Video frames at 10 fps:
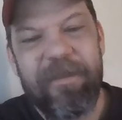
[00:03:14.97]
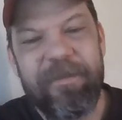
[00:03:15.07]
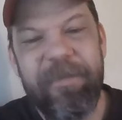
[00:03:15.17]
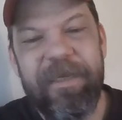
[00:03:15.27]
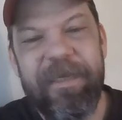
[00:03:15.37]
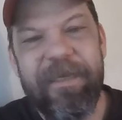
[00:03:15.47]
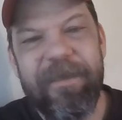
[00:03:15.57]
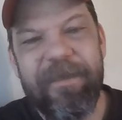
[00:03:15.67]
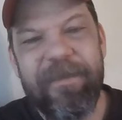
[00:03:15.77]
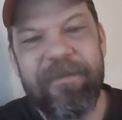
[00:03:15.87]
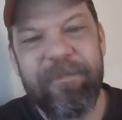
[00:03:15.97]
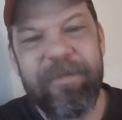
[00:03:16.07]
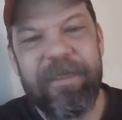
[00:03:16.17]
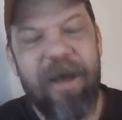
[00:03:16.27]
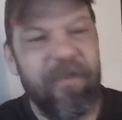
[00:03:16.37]
to be
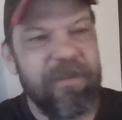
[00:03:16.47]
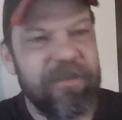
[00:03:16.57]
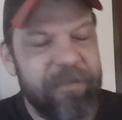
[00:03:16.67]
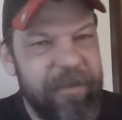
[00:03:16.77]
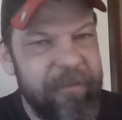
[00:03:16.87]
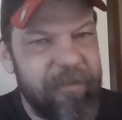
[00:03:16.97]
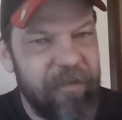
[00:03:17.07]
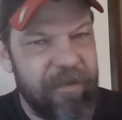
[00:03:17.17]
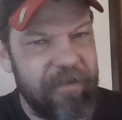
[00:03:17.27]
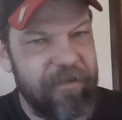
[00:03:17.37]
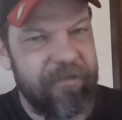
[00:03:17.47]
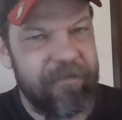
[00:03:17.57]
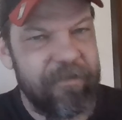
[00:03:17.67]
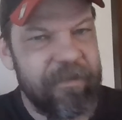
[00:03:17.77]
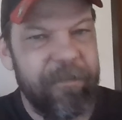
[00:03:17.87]
on the Supreme Court,
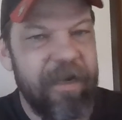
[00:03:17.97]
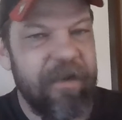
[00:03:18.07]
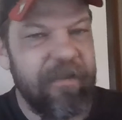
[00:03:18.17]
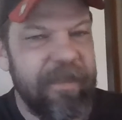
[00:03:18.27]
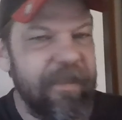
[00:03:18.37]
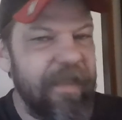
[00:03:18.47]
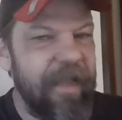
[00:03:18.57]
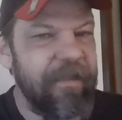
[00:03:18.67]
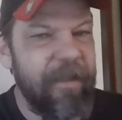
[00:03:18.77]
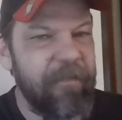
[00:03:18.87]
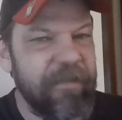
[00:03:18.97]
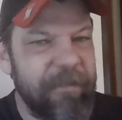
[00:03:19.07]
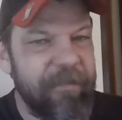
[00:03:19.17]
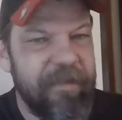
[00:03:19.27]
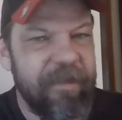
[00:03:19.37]
because apparently that was
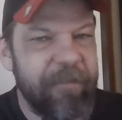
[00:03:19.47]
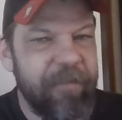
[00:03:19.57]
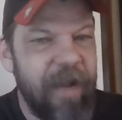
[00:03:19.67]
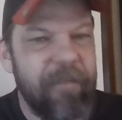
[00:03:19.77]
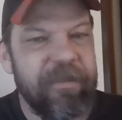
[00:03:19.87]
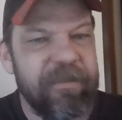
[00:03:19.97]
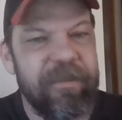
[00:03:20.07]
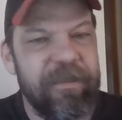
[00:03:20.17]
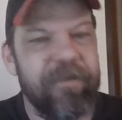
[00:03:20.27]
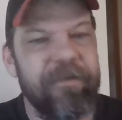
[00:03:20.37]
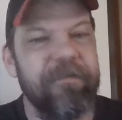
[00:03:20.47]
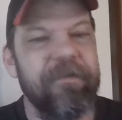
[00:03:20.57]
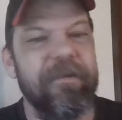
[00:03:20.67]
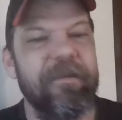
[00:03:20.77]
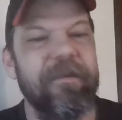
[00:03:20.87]
something that he promised to do